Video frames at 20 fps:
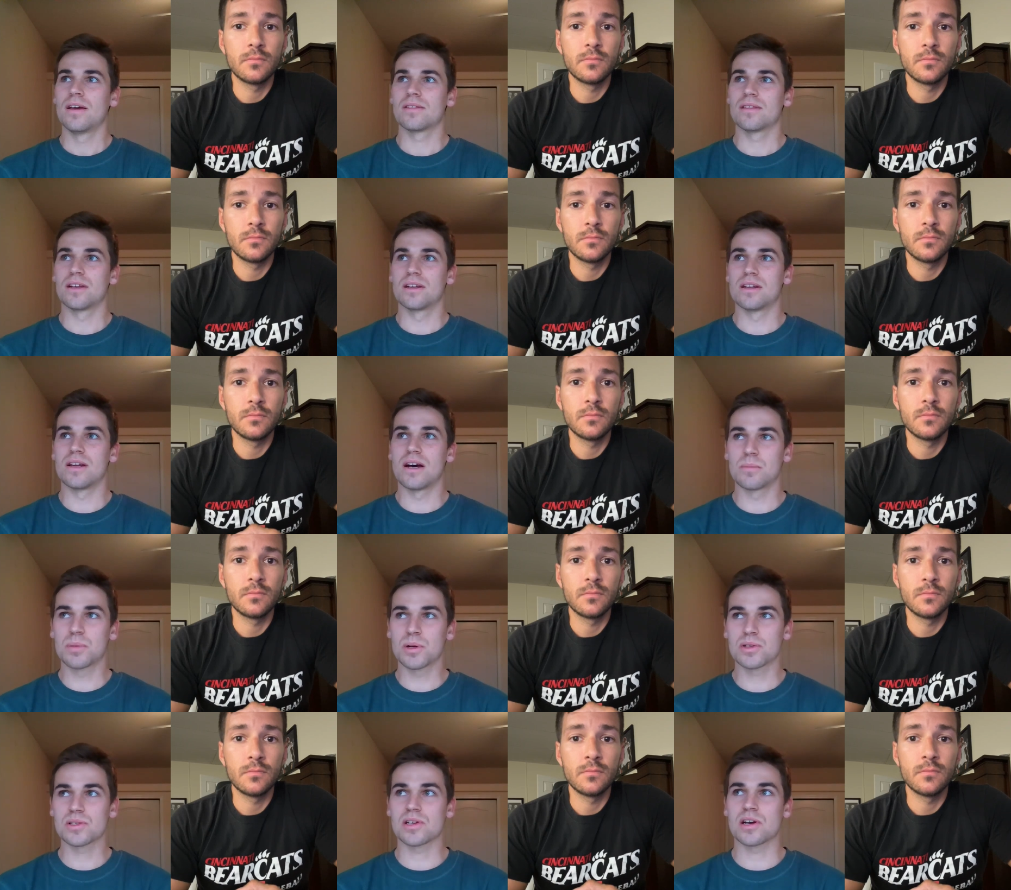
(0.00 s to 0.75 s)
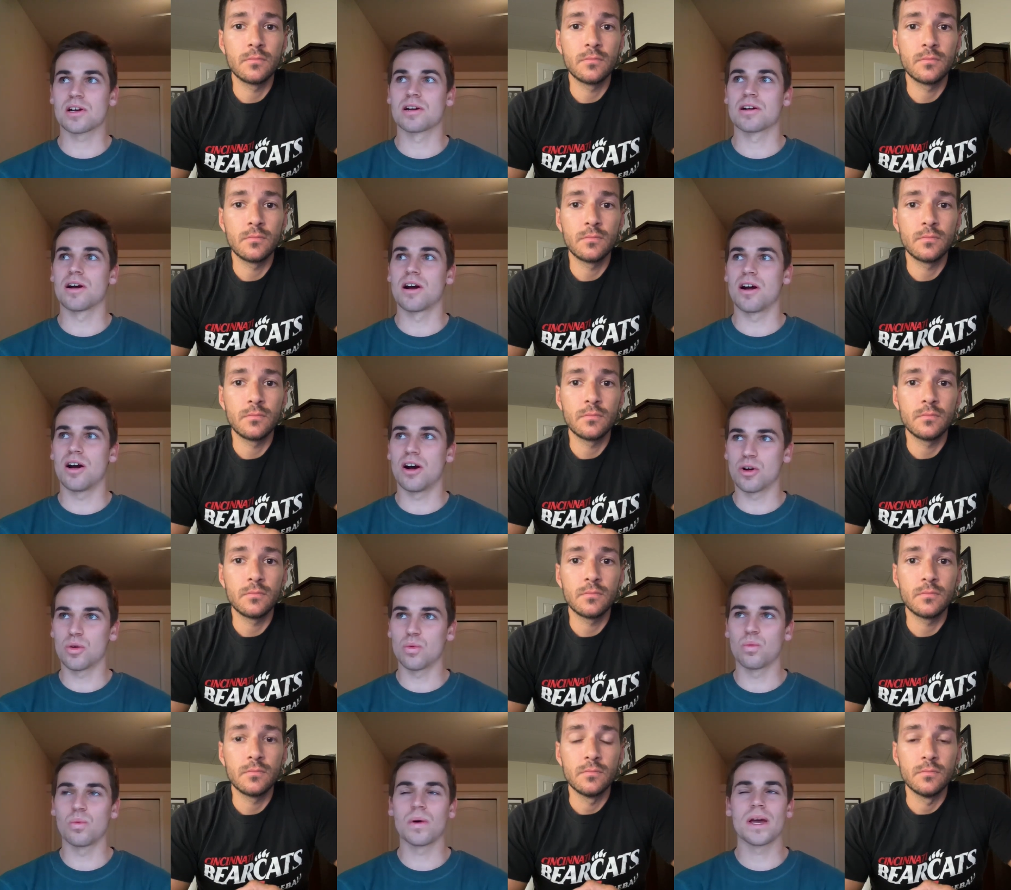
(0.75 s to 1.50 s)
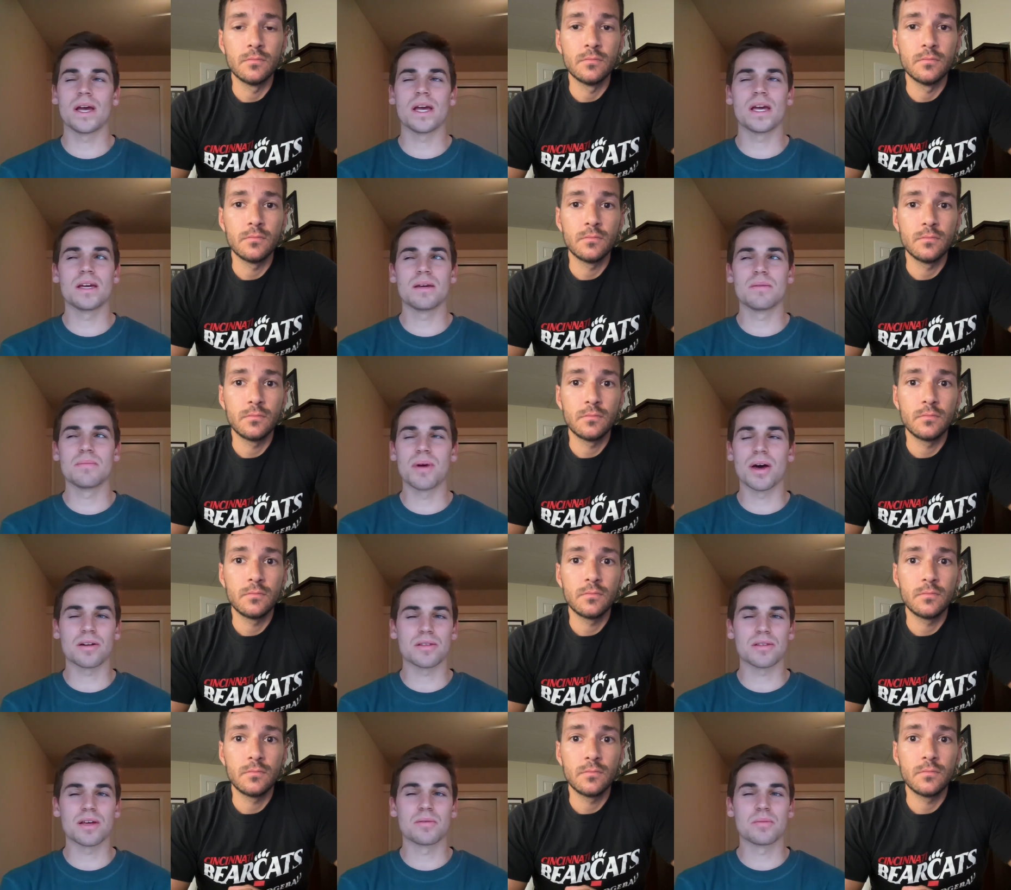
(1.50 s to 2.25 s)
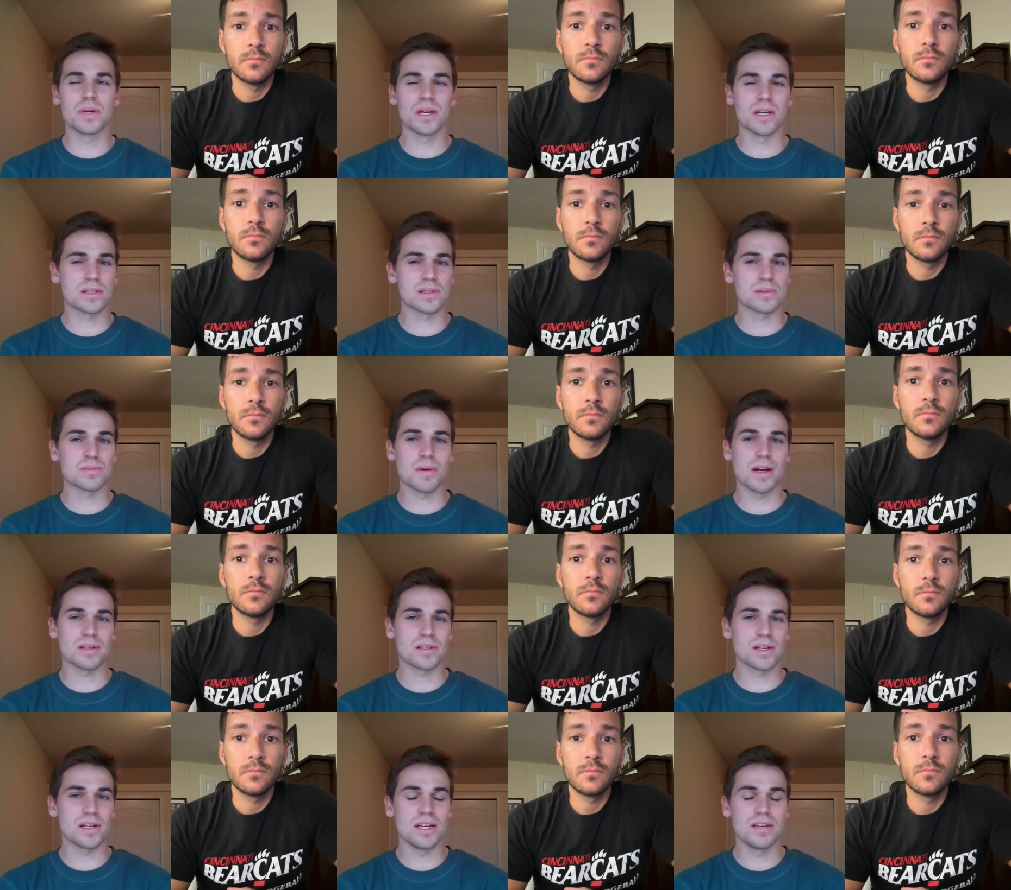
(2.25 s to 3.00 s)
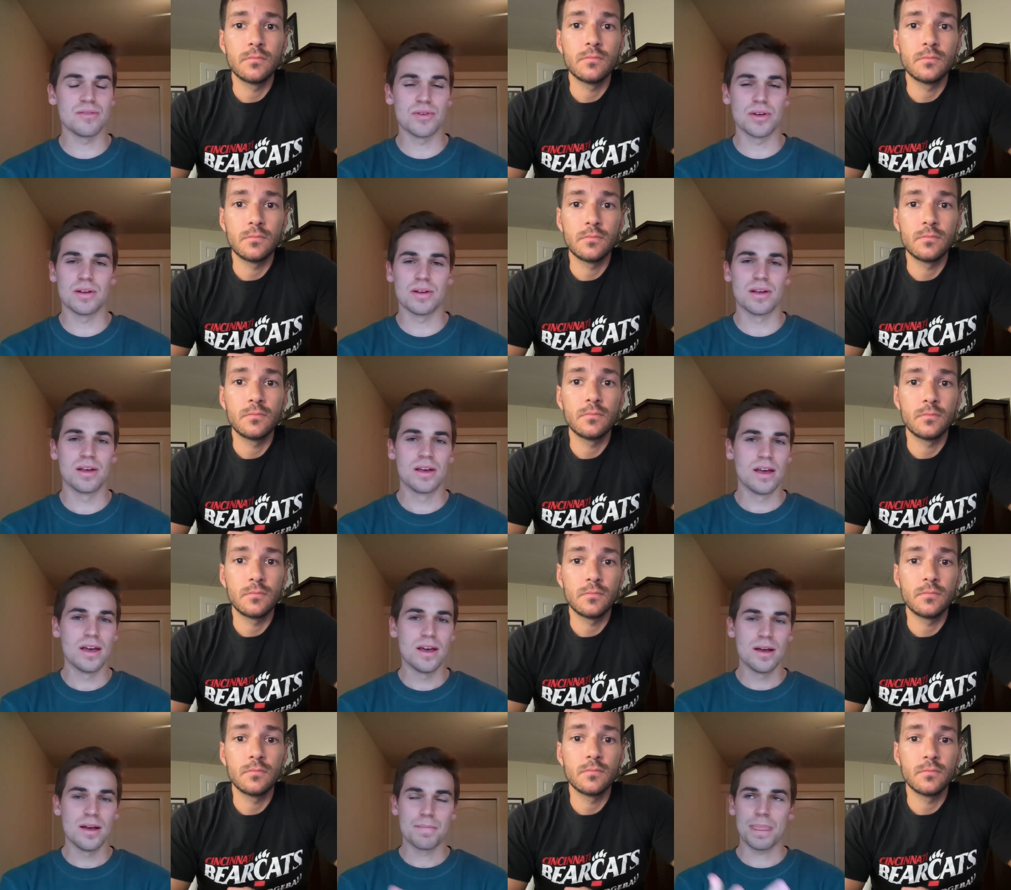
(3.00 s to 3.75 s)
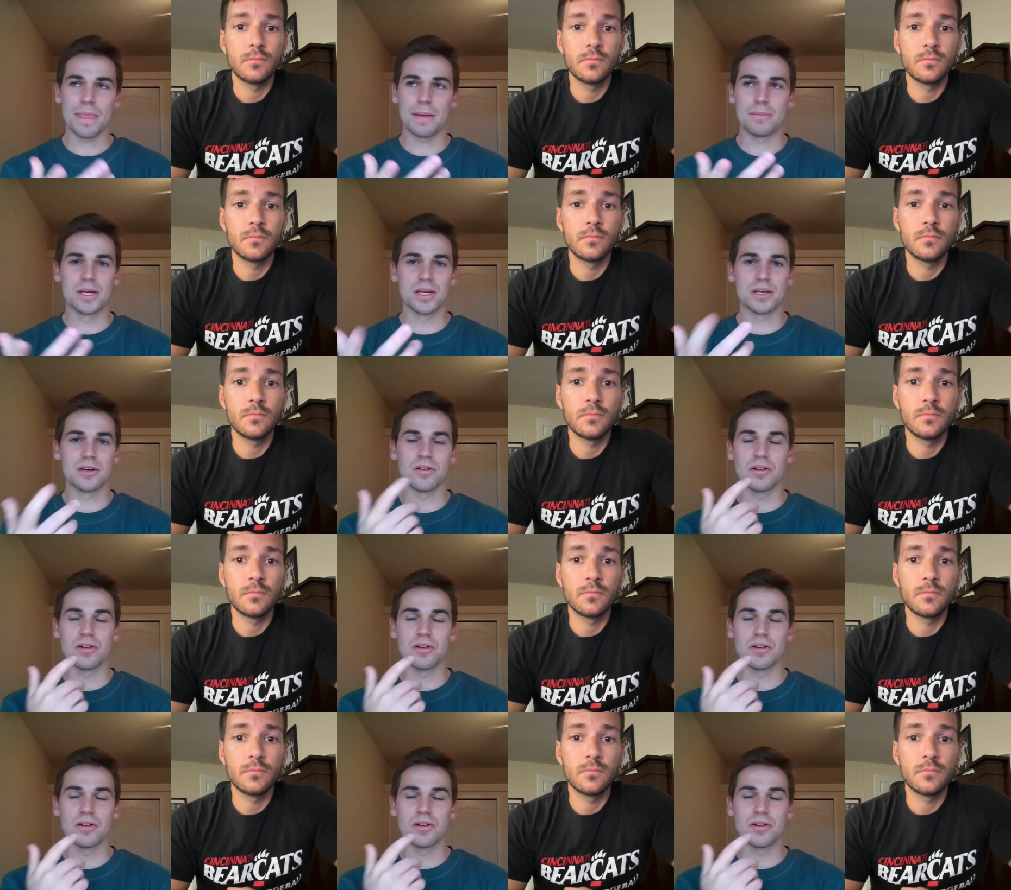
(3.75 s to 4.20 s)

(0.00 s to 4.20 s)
Speaker 1: the numbers are are way better than we expected. Even, I mean,